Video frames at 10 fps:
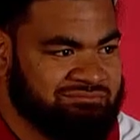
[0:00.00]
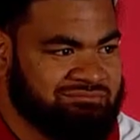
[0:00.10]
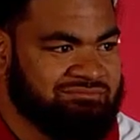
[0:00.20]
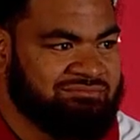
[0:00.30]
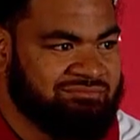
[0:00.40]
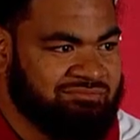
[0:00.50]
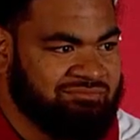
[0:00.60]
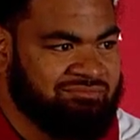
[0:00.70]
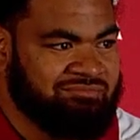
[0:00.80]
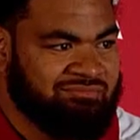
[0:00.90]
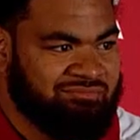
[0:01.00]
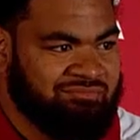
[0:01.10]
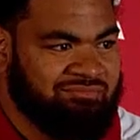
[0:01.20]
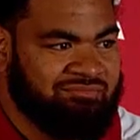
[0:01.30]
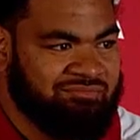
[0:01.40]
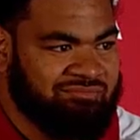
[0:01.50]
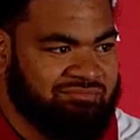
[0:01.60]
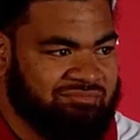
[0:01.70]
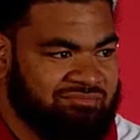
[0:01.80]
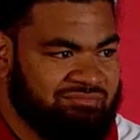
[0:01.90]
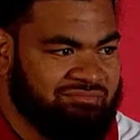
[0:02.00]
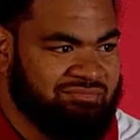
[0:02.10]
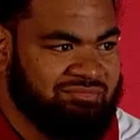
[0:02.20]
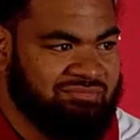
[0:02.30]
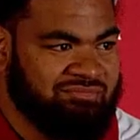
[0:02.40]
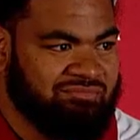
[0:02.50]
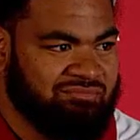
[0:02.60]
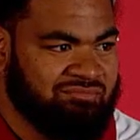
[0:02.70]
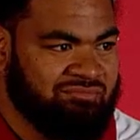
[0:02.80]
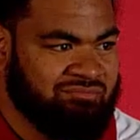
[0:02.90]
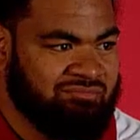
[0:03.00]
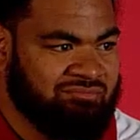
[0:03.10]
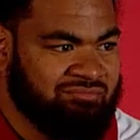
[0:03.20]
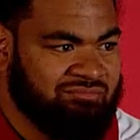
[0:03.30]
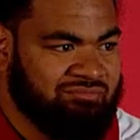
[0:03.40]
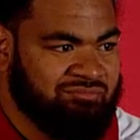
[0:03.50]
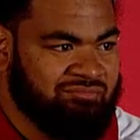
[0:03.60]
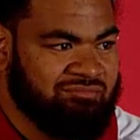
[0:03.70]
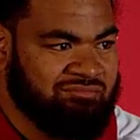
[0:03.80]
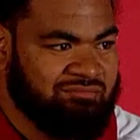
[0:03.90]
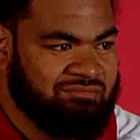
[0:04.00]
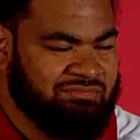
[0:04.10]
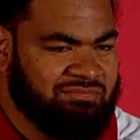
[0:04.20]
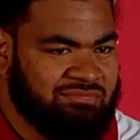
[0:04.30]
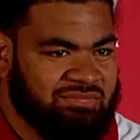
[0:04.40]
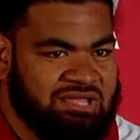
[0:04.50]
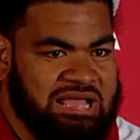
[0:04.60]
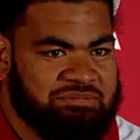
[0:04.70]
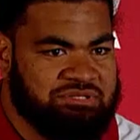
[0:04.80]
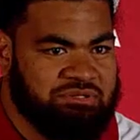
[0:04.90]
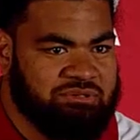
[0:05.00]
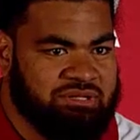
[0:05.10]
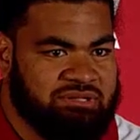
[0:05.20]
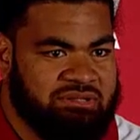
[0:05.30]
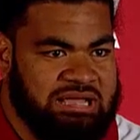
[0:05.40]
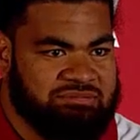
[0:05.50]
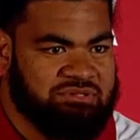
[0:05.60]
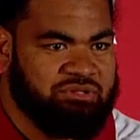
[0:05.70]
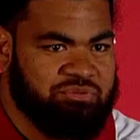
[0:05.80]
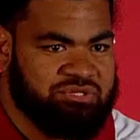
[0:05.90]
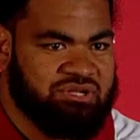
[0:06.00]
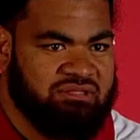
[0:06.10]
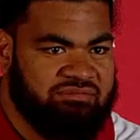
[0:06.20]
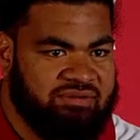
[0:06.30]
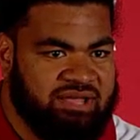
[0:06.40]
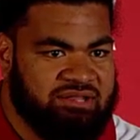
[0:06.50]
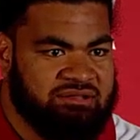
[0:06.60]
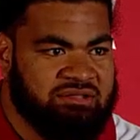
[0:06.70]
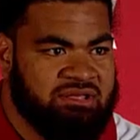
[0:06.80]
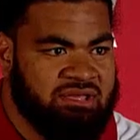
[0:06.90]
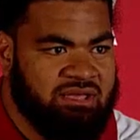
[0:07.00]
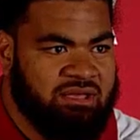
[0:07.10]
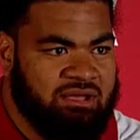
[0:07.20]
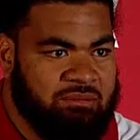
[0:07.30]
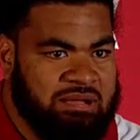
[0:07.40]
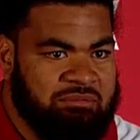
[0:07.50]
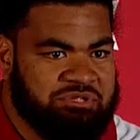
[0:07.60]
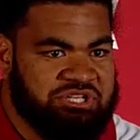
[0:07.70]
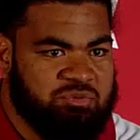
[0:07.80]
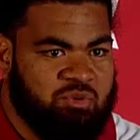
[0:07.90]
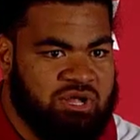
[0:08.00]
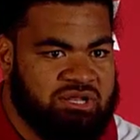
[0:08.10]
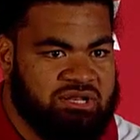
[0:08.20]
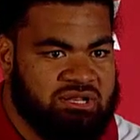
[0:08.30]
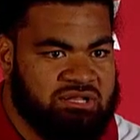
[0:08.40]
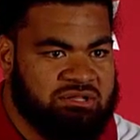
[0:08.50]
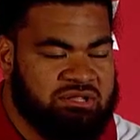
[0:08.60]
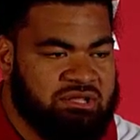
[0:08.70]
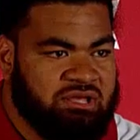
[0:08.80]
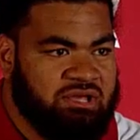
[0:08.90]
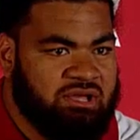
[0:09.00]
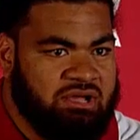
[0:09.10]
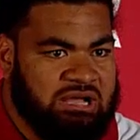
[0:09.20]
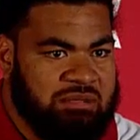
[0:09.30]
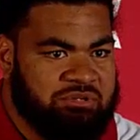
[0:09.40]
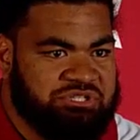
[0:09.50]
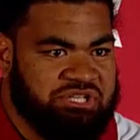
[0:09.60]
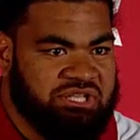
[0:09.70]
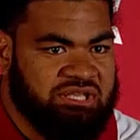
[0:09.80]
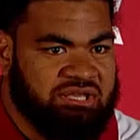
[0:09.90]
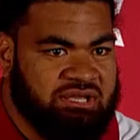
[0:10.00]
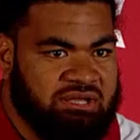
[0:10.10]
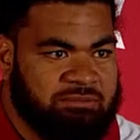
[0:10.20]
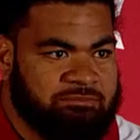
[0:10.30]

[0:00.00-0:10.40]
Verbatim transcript: the summer when he first showed up. But did that game show you guys something more about him? Absolutely, absolutely. We saw the fight and um, how much he wanted it and uh, how much he uh,